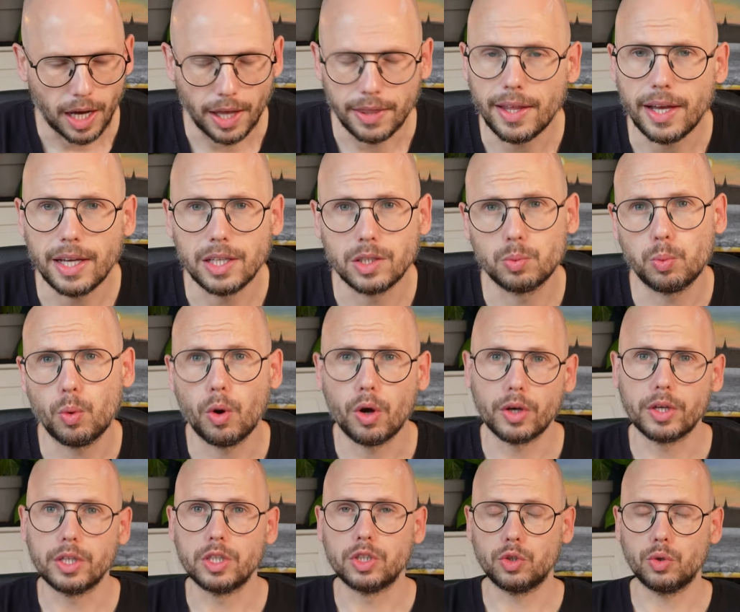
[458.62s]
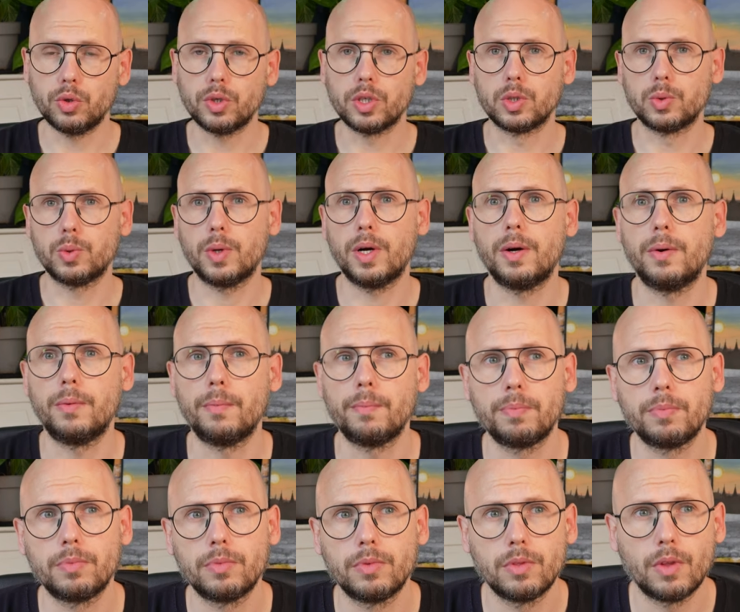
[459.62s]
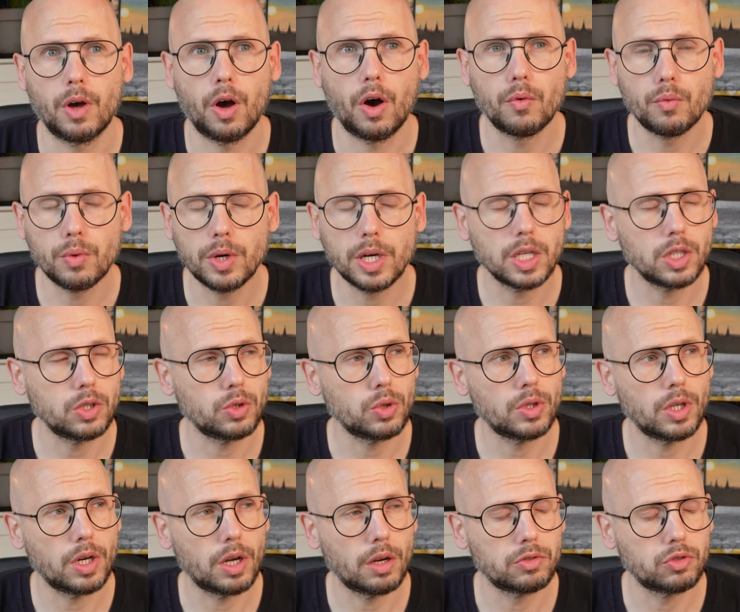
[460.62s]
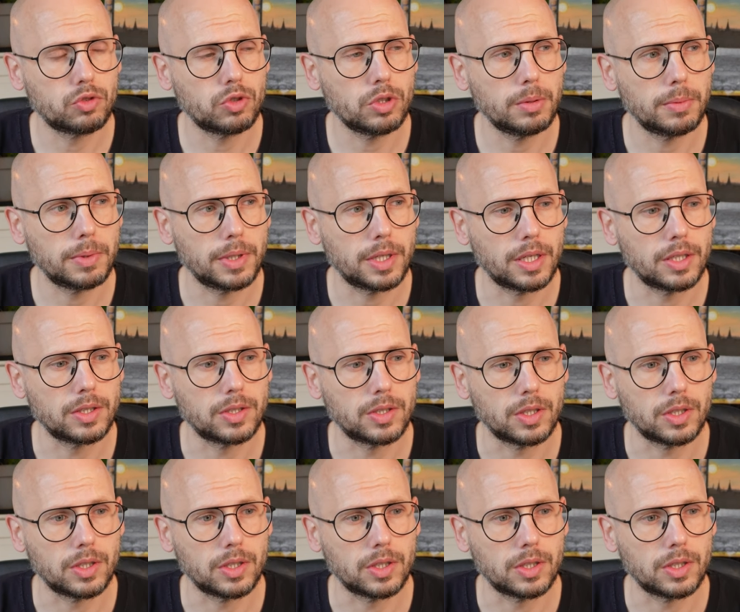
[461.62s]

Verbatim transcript: And that is what I enjoy as well. I really enjoy the live streaming as,